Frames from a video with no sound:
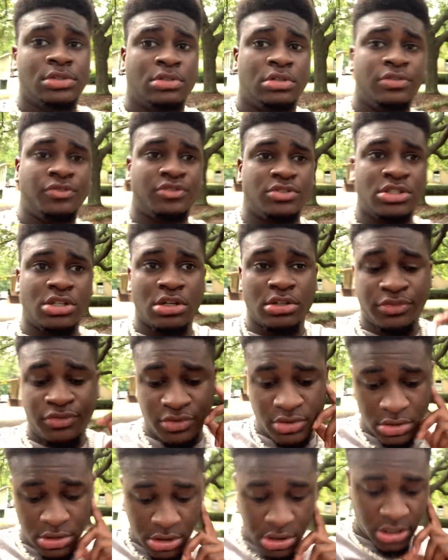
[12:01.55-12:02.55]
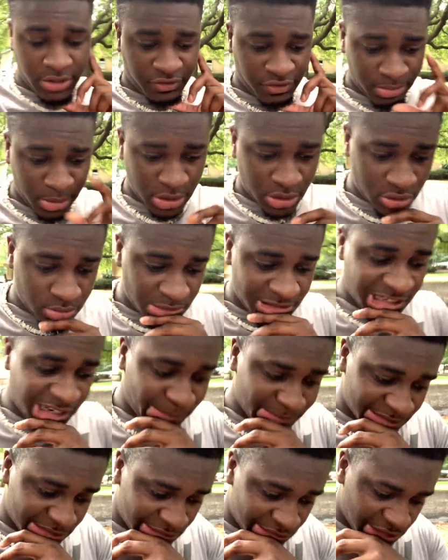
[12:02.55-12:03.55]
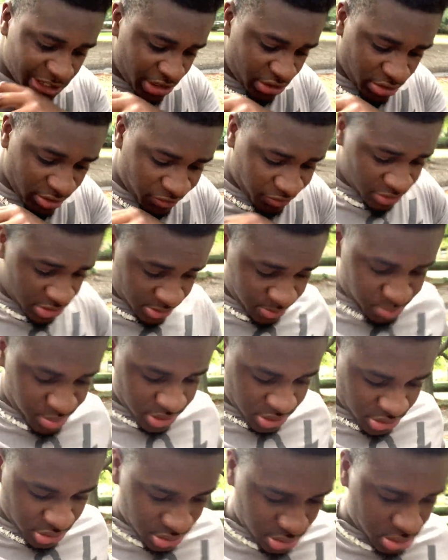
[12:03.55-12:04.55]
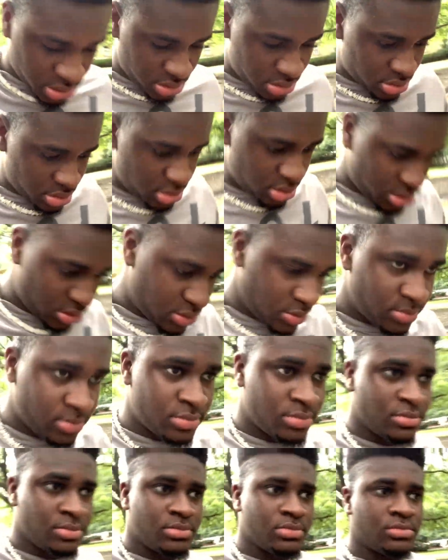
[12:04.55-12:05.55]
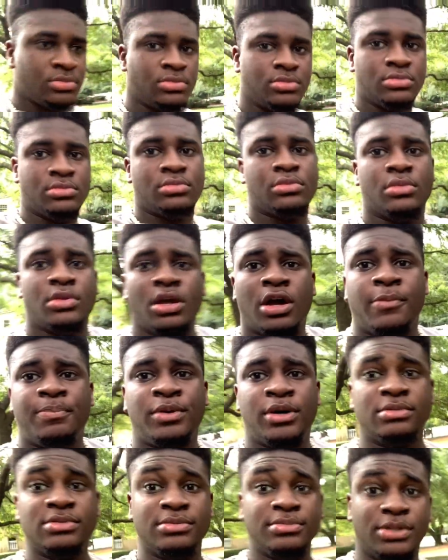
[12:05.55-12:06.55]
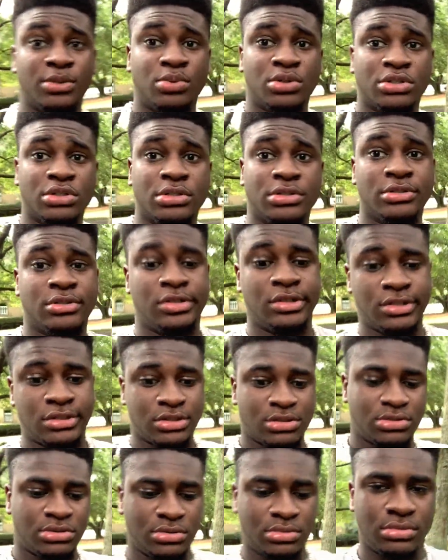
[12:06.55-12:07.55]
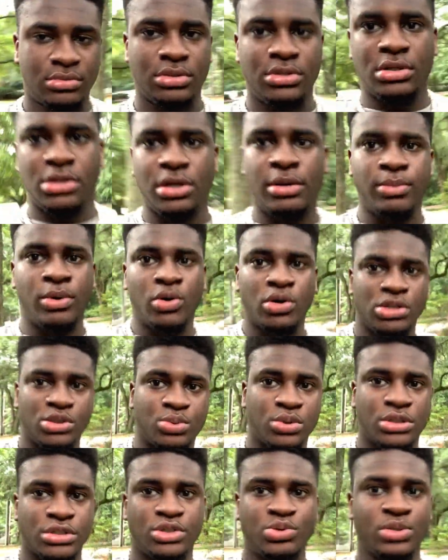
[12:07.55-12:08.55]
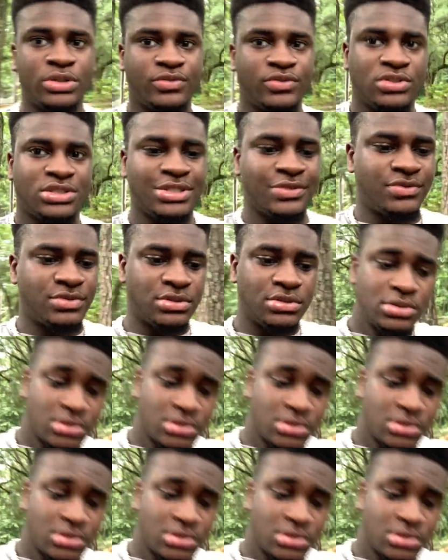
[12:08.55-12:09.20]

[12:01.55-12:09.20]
Her photography uh, information will be down below. Hit her up for some pictures. I'll probably be with her, because I'm always with her twenty-four seven.